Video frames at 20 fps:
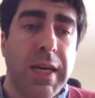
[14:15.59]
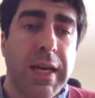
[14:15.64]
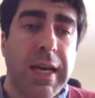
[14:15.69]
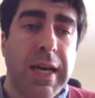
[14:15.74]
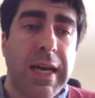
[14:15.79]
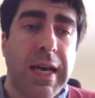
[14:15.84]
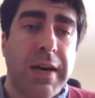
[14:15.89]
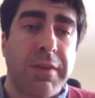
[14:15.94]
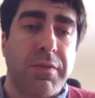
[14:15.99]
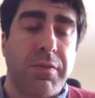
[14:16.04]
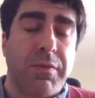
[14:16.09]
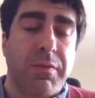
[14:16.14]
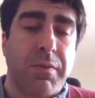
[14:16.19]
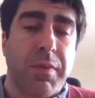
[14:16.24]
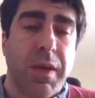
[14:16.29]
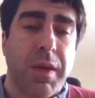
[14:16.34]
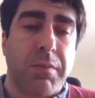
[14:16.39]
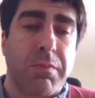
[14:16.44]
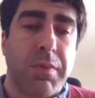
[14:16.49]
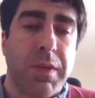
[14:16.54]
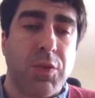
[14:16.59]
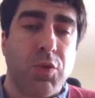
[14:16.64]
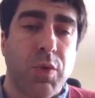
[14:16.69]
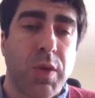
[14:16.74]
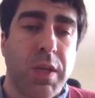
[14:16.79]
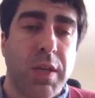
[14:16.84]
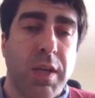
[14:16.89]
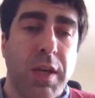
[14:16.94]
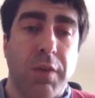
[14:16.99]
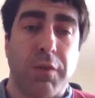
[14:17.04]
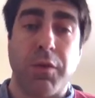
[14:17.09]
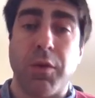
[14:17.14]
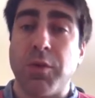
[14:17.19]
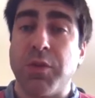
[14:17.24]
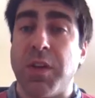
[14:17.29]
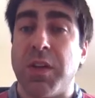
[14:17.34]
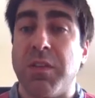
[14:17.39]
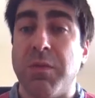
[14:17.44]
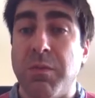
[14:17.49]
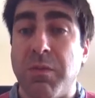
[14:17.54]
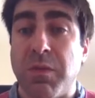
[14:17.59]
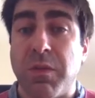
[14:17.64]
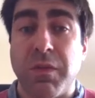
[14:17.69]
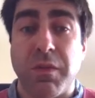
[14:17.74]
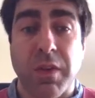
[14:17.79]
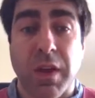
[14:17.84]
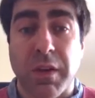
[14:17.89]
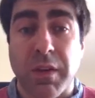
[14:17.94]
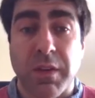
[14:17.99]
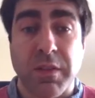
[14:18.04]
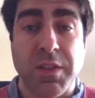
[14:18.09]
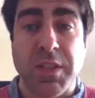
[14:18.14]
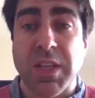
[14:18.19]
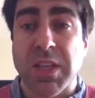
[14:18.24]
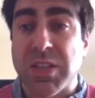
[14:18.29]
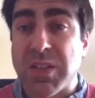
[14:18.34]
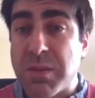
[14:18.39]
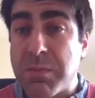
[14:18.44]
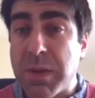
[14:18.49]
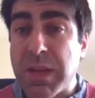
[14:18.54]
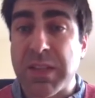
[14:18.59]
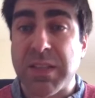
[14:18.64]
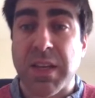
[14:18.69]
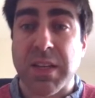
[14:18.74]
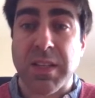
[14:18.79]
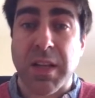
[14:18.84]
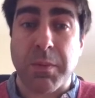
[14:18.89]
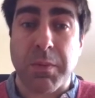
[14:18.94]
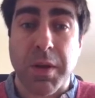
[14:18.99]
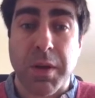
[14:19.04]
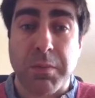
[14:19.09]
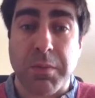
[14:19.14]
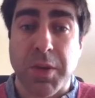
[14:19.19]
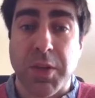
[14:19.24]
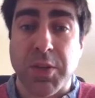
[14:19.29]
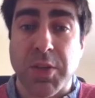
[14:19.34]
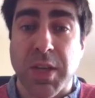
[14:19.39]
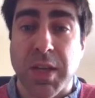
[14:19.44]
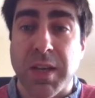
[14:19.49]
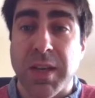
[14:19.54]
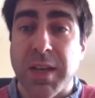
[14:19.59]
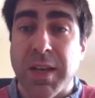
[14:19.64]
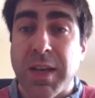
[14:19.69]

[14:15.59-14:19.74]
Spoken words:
have between 14 and 60 millitesla per meter,